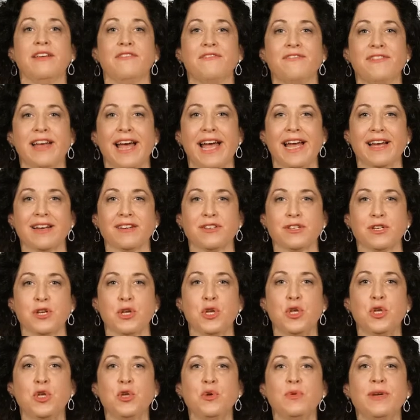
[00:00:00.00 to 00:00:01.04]
In fact,
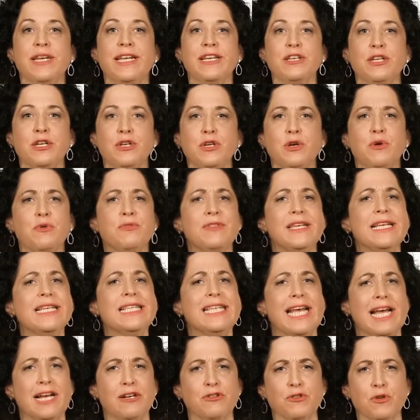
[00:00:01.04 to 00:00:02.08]
you need to know
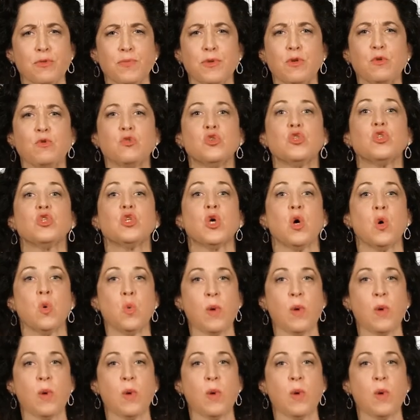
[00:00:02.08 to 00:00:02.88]
these attributes so